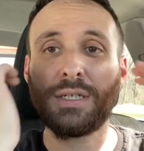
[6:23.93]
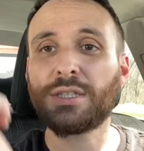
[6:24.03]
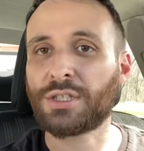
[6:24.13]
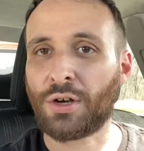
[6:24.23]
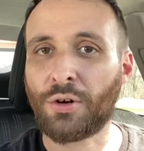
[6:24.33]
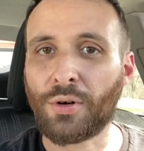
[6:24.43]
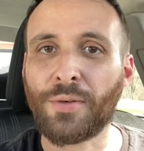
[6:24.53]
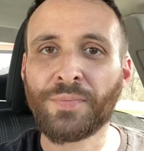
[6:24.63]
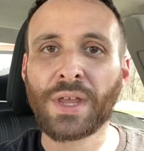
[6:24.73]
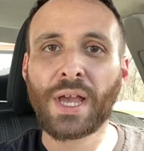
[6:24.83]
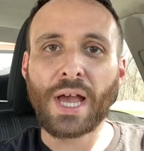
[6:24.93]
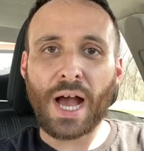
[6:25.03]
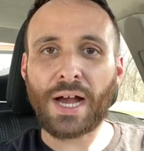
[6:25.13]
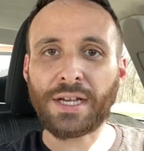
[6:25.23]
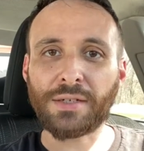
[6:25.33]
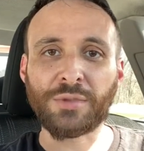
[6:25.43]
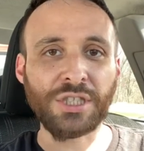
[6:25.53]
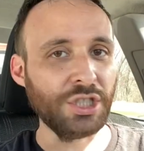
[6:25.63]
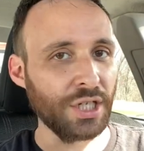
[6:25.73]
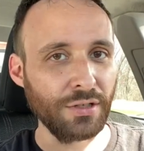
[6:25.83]
So I am
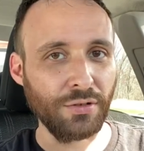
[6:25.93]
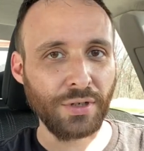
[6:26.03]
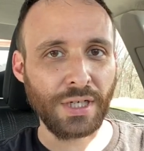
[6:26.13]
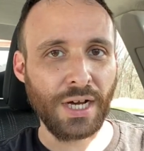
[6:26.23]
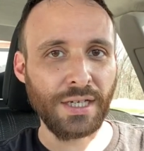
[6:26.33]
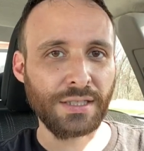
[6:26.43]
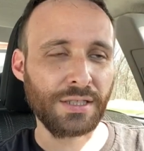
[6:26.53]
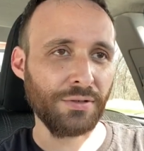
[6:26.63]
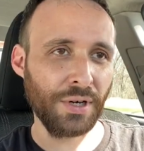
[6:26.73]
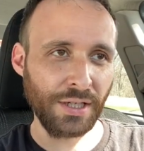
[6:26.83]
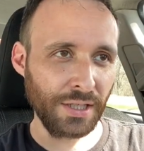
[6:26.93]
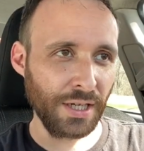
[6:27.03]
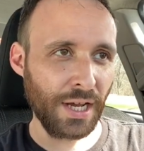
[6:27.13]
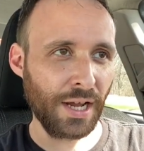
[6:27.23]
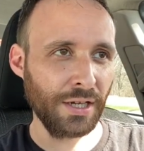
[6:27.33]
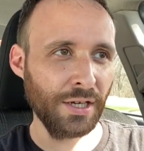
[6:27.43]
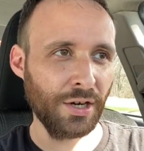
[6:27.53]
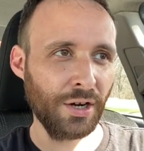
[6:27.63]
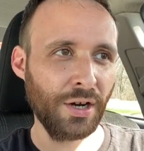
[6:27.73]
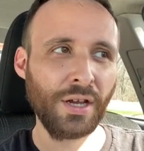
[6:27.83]
DJ Glowing Ice, ready to get out of
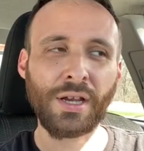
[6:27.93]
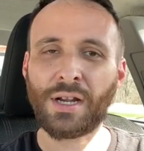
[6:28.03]
here.